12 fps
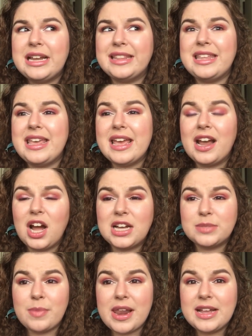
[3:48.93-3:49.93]
done It
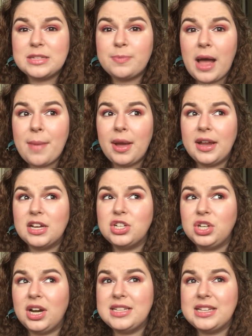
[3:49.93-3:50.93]
Cosmetics Bye Bye
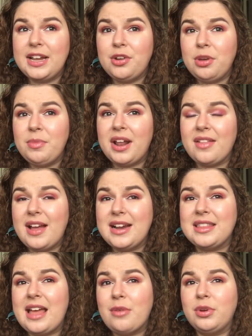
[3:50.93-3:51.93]
Under Eyes Eye Cream and I
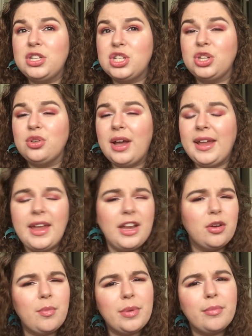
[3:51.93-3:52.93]
liked that one too. I
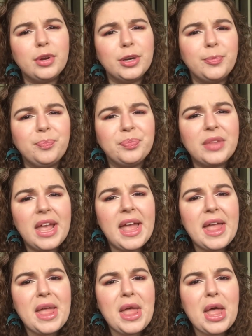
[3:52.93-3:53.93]
can't remember
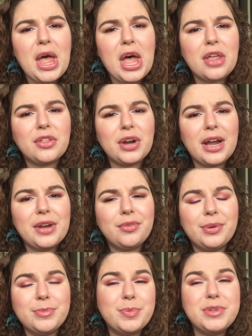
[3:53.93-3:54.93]
other eye
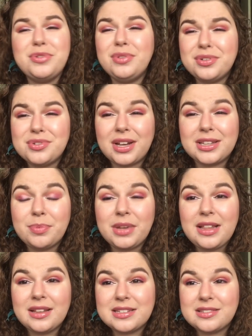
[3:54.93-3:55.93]
creams, but you can check the
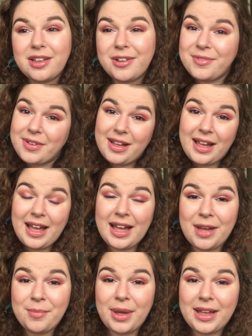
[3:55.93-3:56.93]
playlist. So,
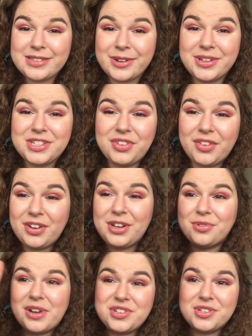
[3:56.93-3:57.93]
um, as always, if you have
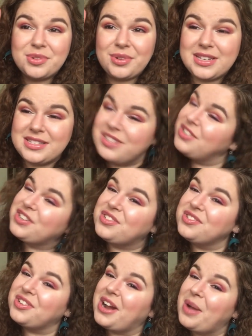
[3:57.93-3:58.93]
any questions, requests,
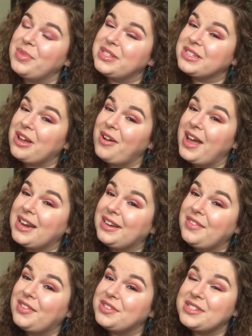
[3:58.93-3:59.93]
suggestions, or comments, go ahead
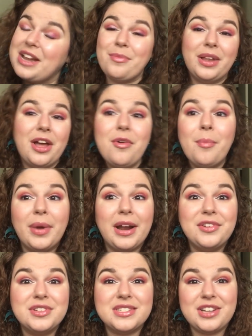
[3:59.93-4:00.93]
and leave down below.
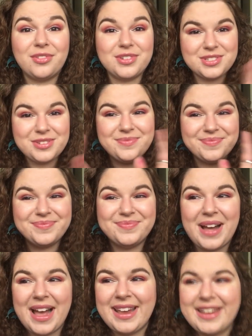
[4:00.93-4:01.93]
But I'll just see y'all real soon.
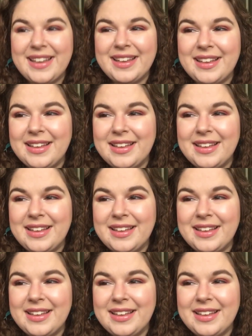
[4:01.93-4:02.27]
Bye.